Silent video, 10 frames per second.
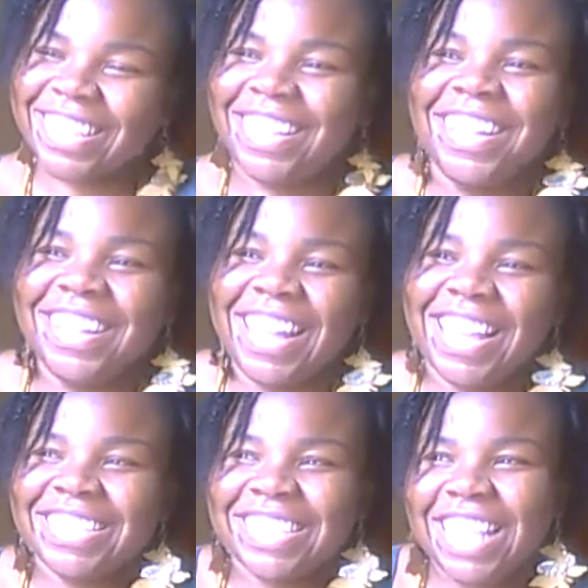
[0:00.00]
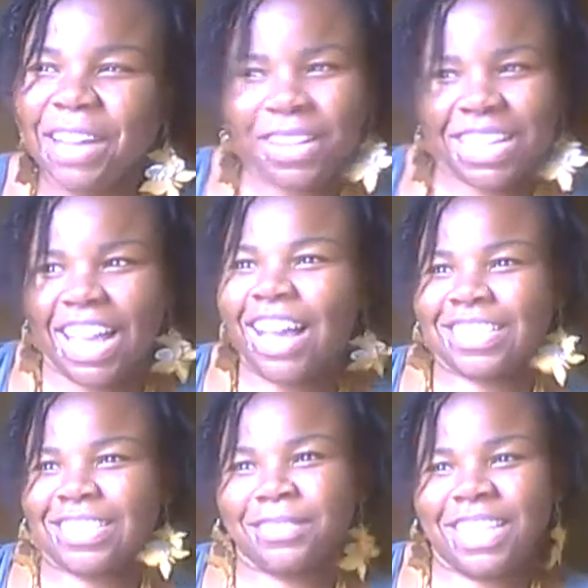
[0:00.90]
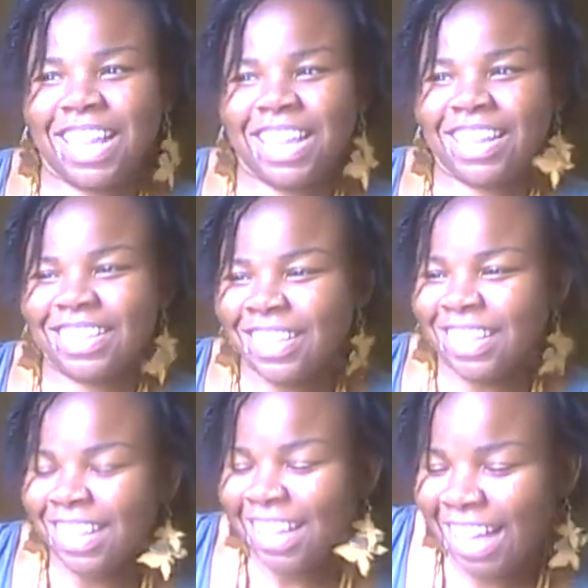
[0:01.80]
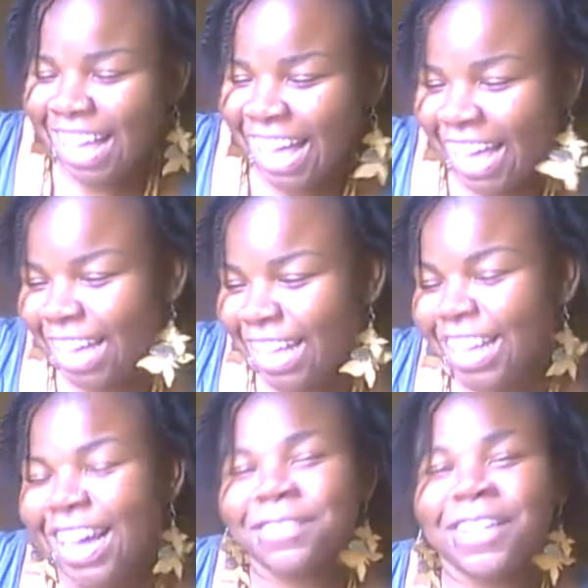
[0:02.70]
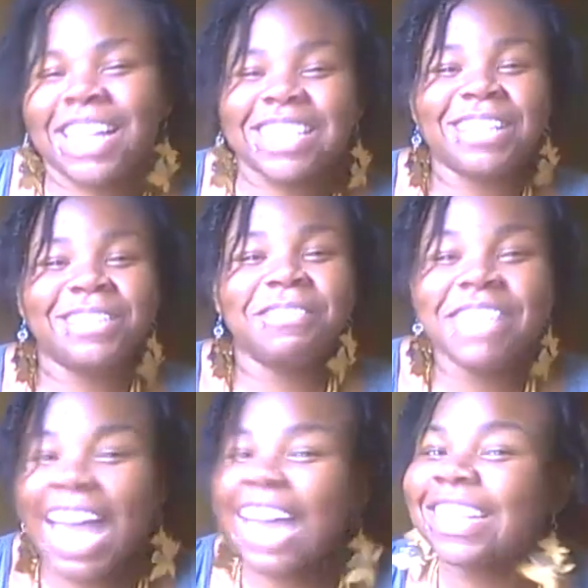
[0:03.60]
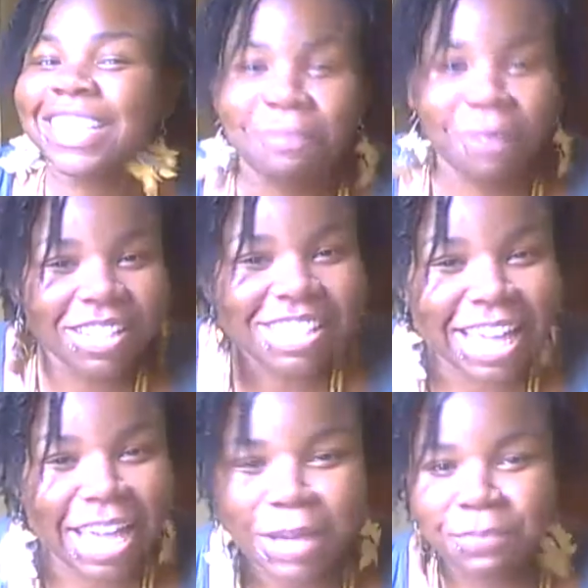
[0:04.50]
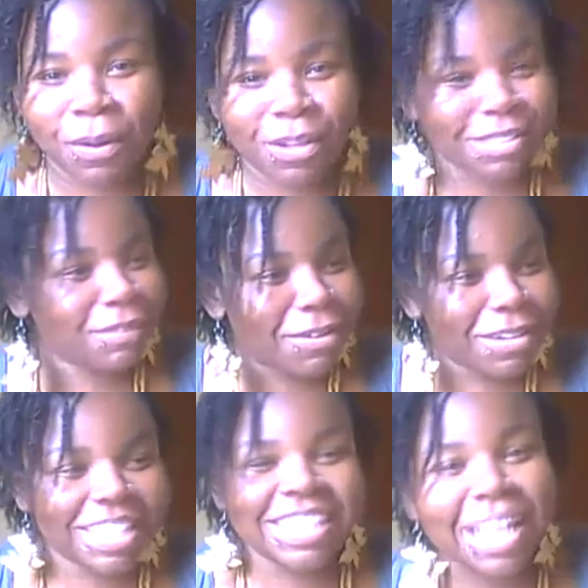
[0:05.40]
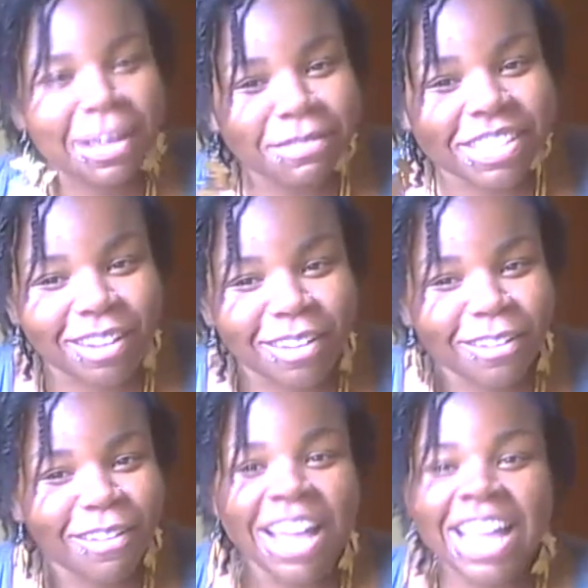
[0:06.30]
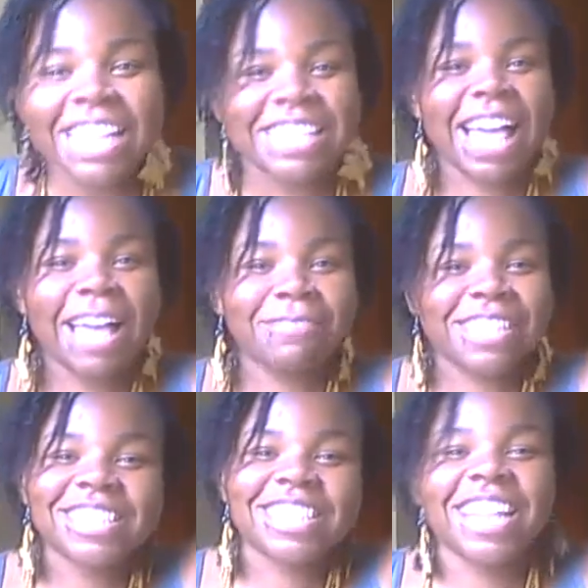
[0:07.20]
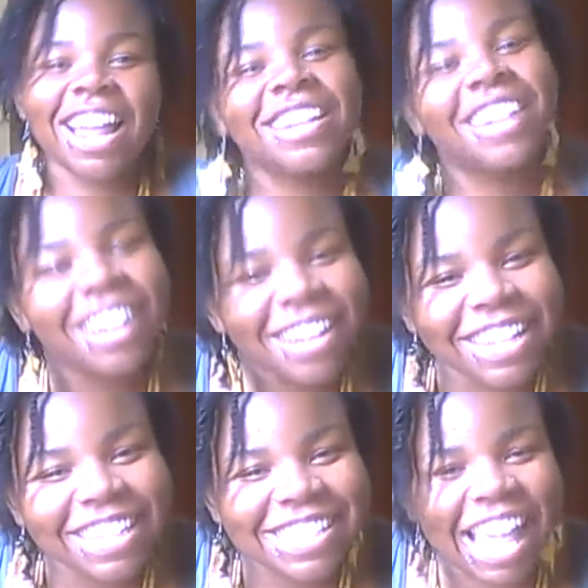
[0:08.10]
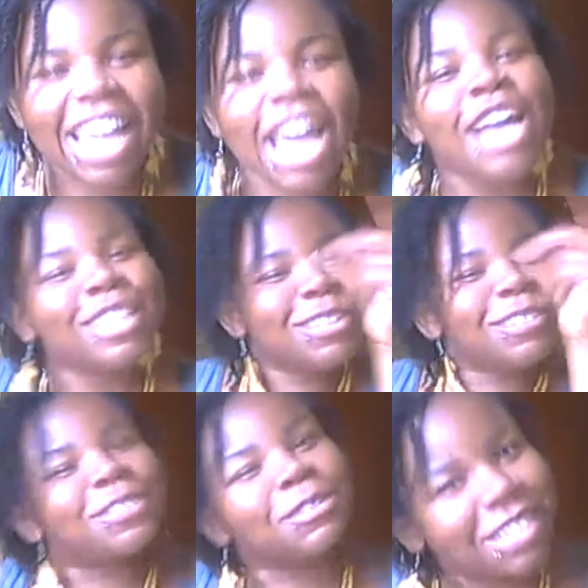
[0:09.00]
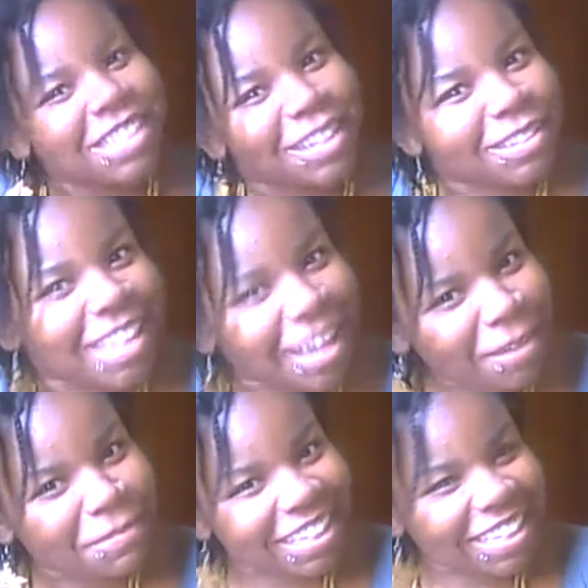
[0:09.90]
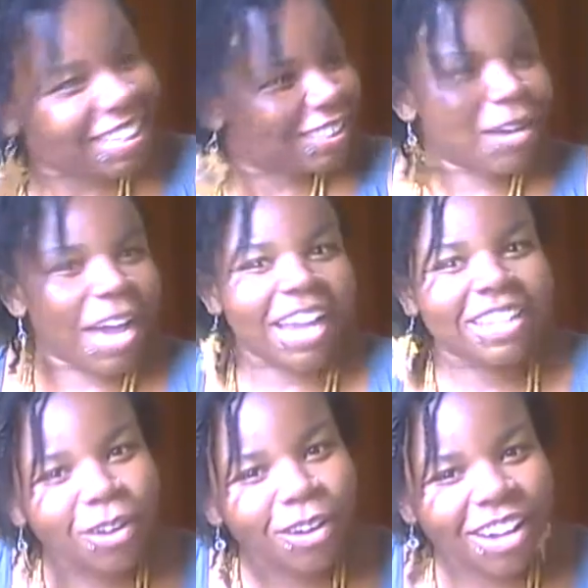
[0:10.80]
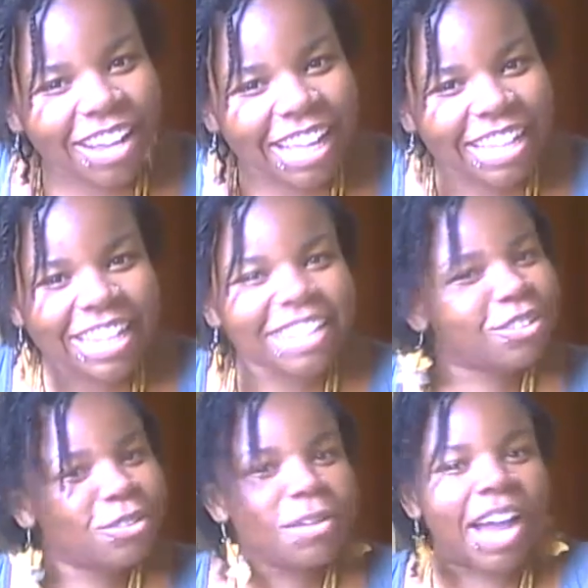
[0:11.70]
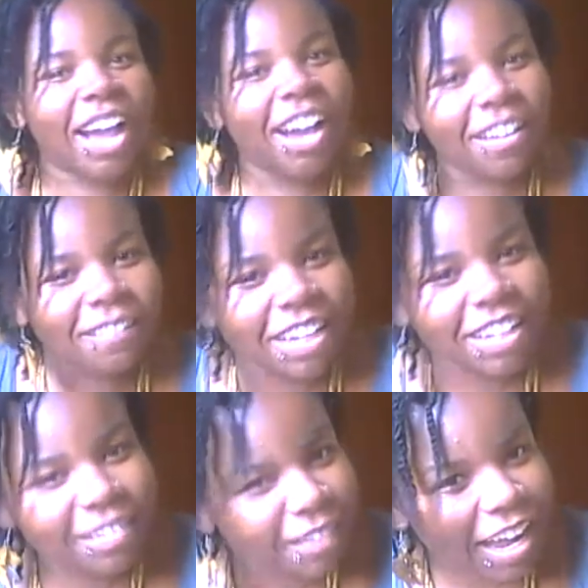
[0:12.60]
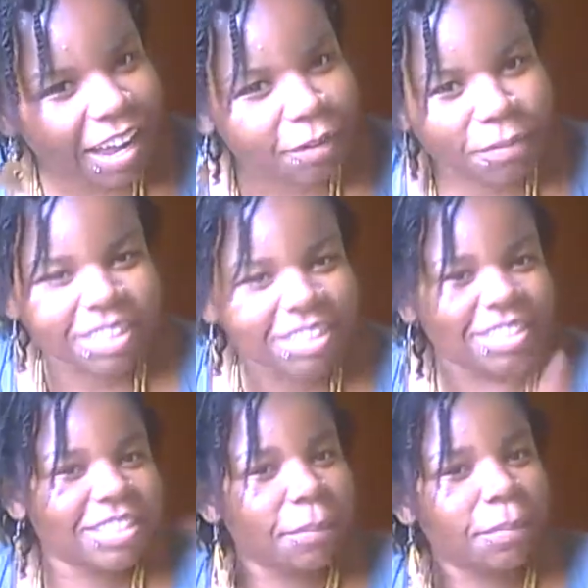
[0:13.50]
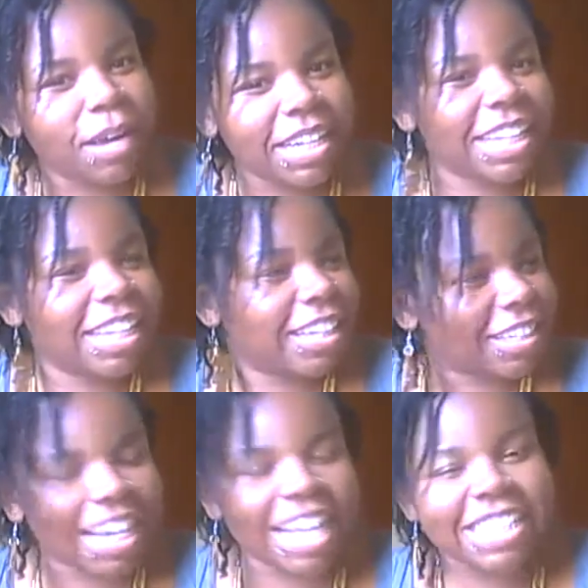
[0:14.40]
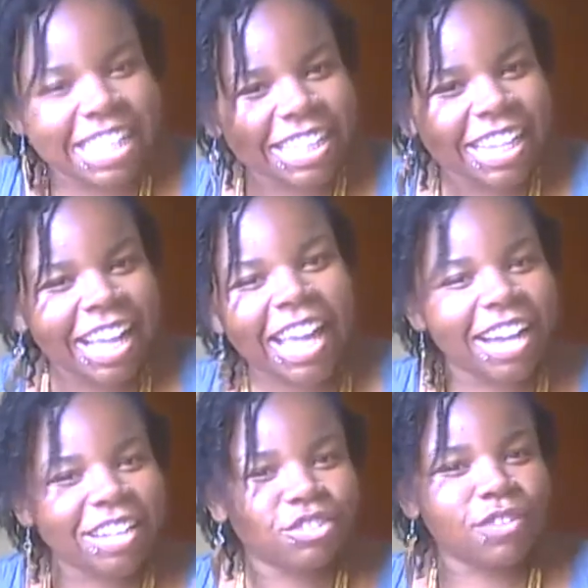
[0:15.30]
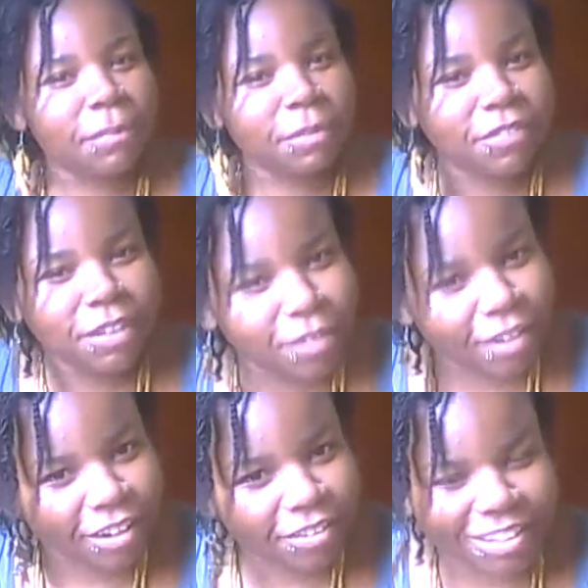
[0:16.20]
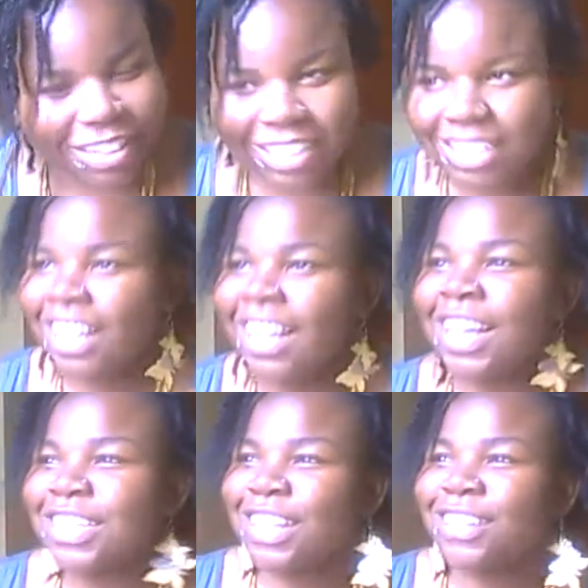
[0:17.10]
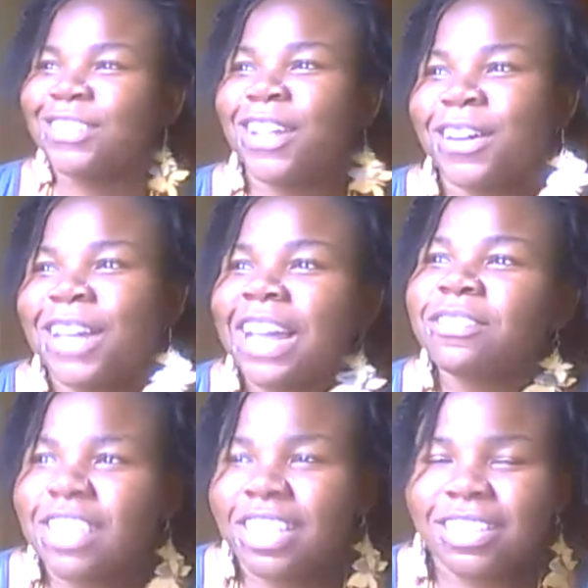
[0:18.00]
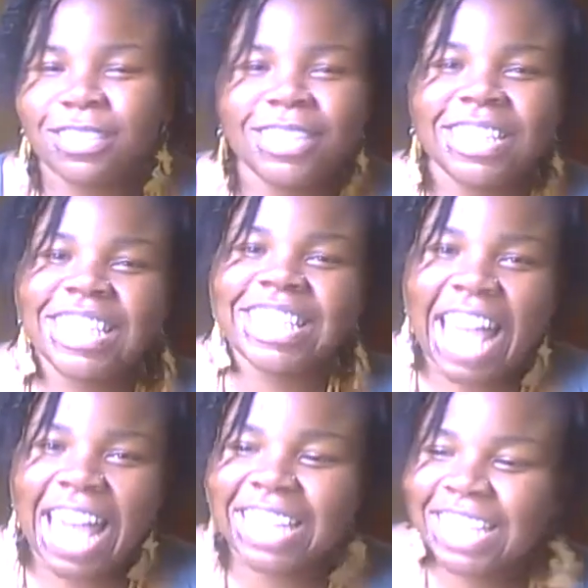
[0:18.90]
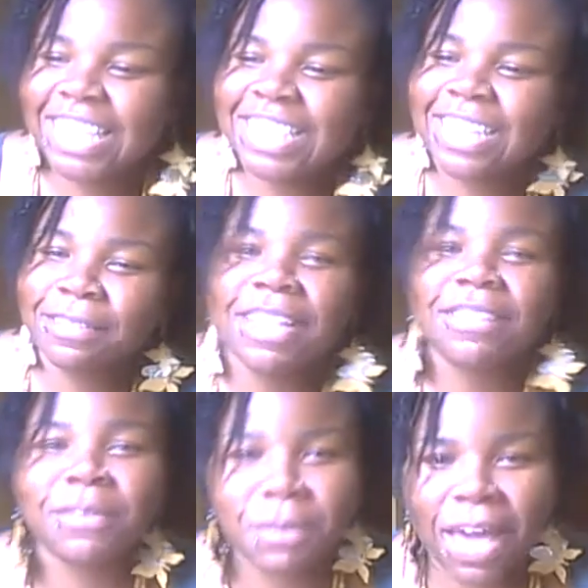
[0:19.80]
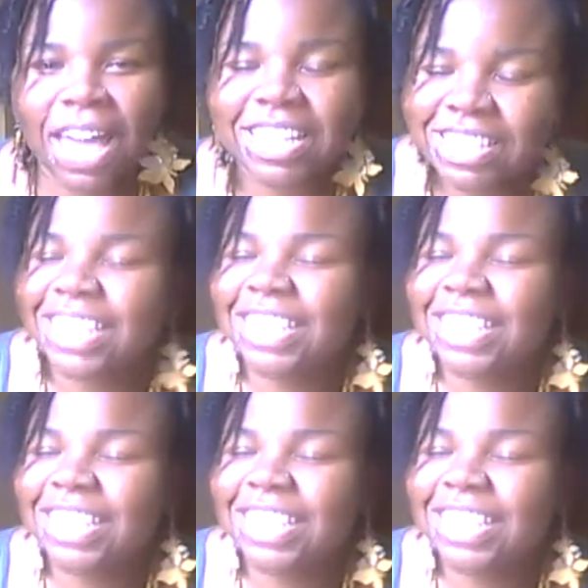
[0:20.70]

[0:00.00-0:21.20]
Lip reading: And she's like, what are y'all doing here? And when I tell you, Natalie, once again, boss mode in this episode, slaps the shit out of her and is like, you were supposed to tell me that you had a daughter, and then you got her running around with your pregnant cousin and her drama-filled girlfriend. So, you know, that was cute. And then Natalie ended up leaving with Madison.